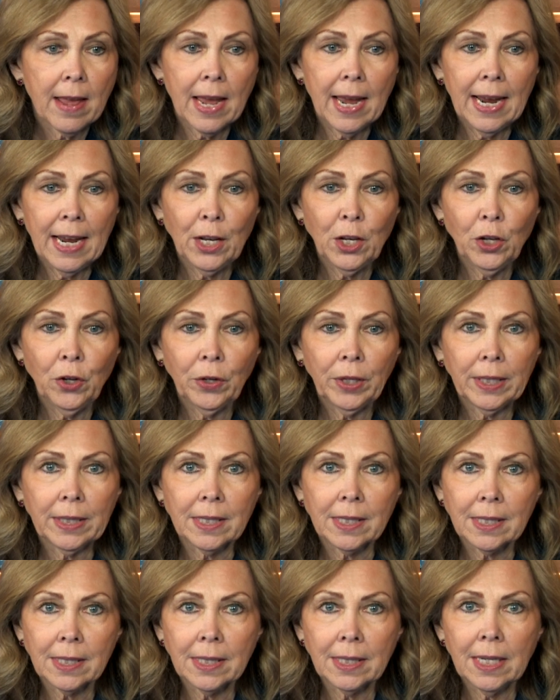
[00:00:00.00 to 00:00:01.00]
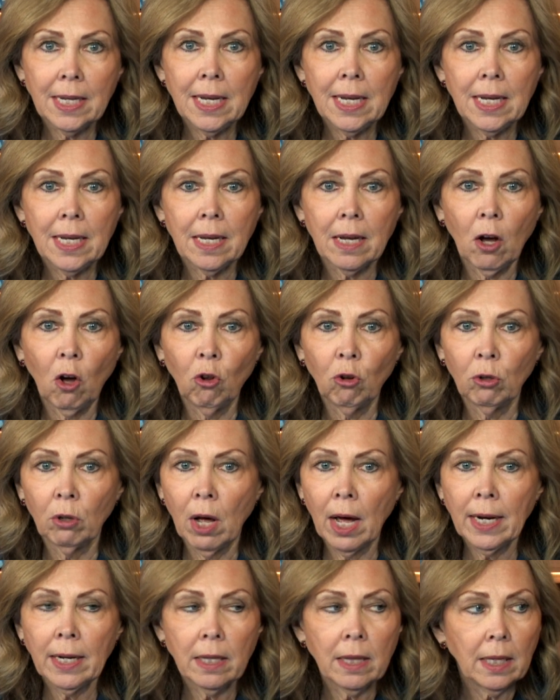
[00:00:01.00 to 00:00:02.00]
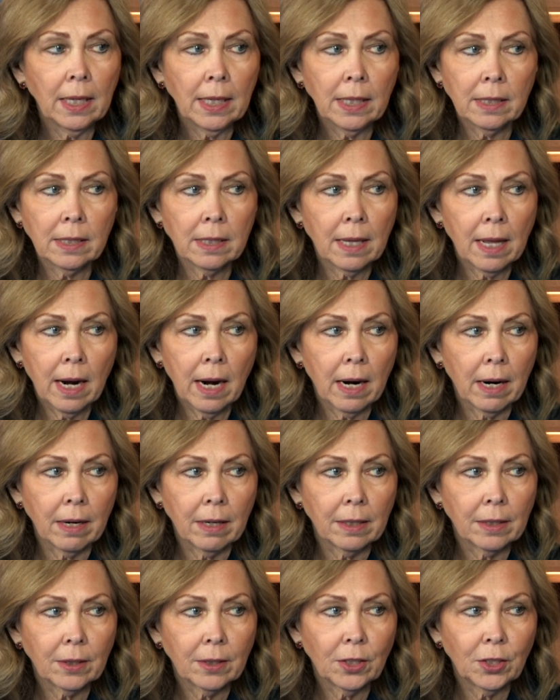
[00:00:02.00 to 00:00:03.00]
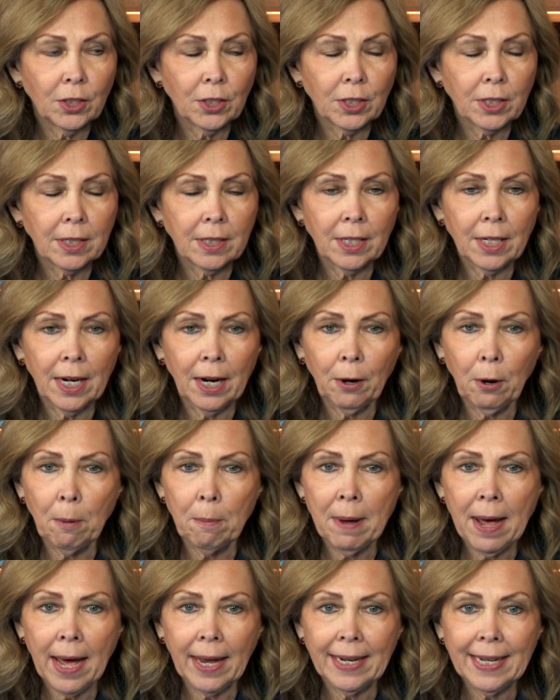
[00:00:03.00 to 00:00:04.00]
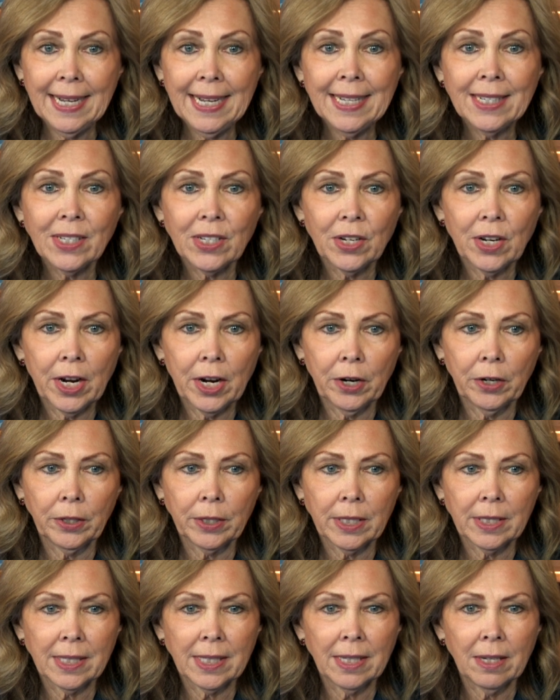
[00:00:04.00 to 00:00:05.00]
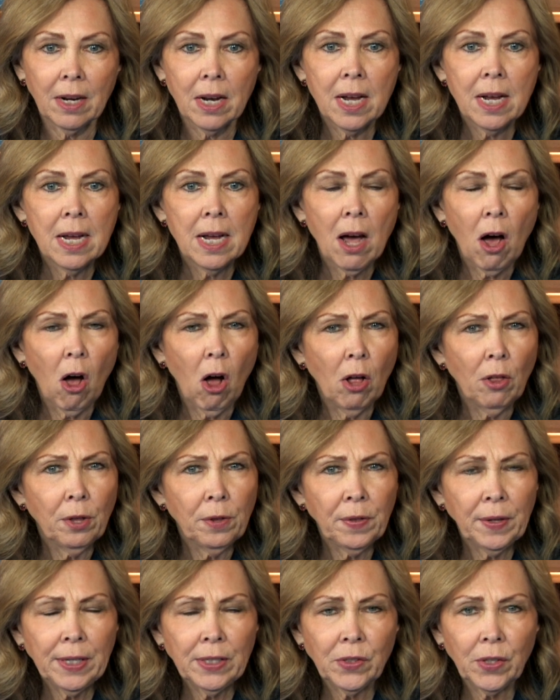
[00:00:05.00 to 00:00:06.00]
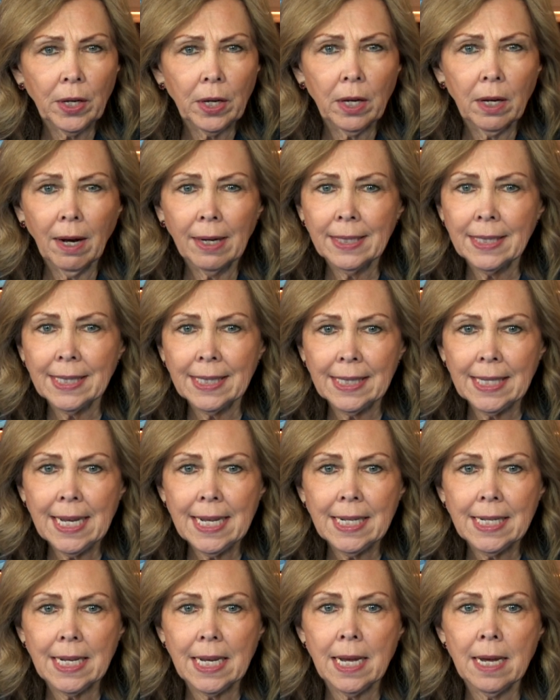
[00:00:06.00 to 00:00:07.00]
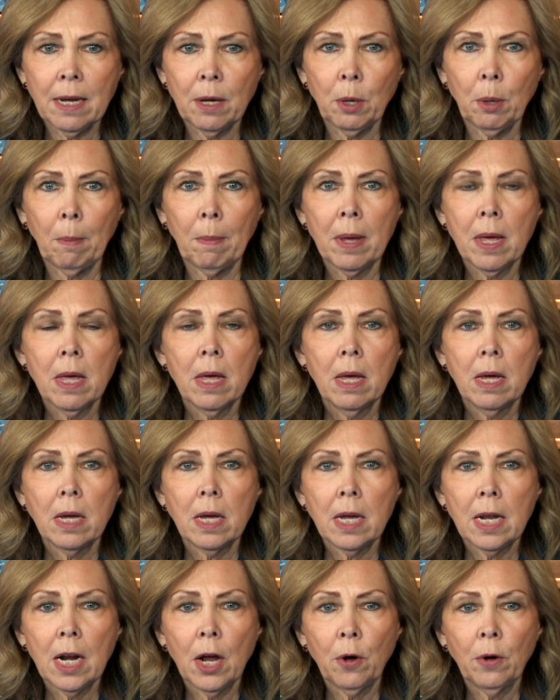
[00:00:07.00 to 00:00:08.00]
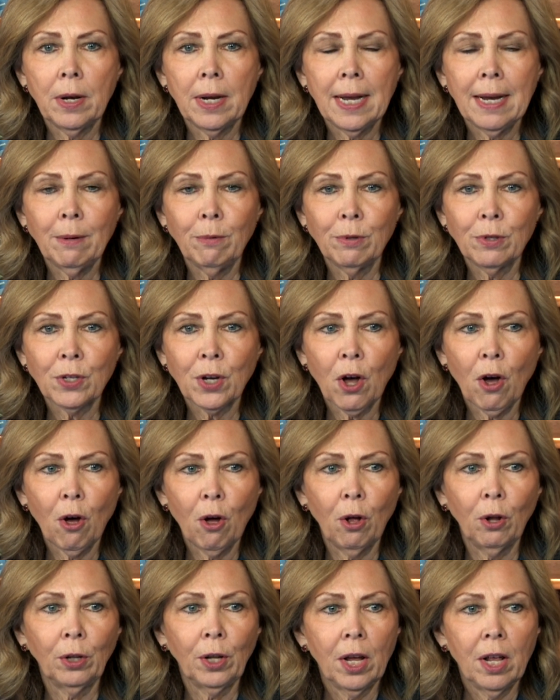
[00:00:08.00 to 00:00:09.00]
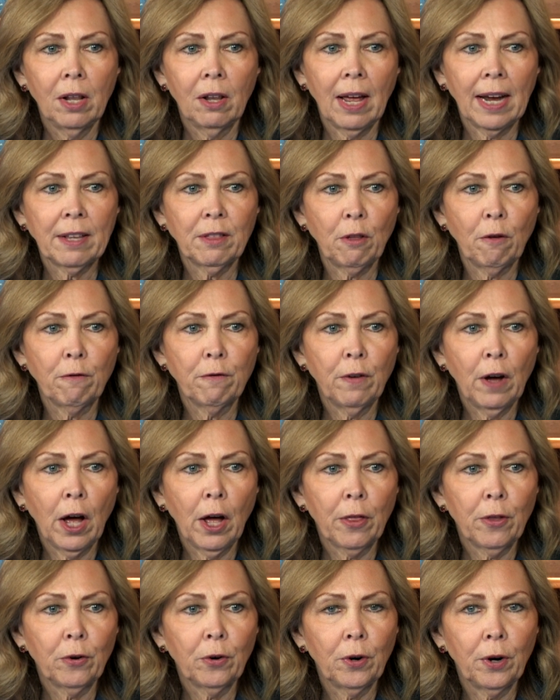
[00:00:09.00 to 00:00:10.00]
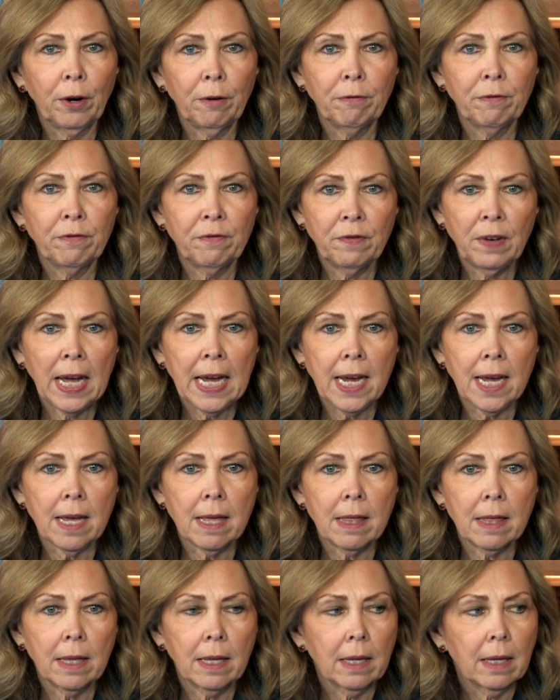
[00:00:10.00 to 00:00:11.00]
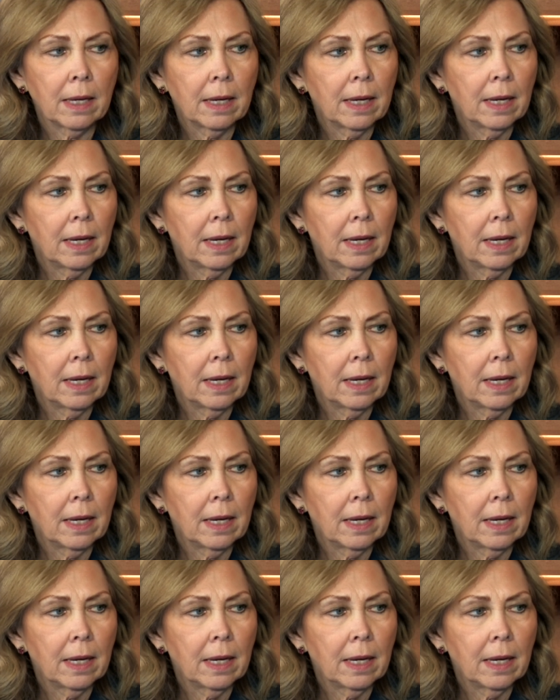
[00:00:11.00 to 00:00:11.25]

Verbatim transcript: and you can see a lot of things there just, you know, about his inheritance and all the things that God said to him, you know, and he was called like the father of faith. Yes.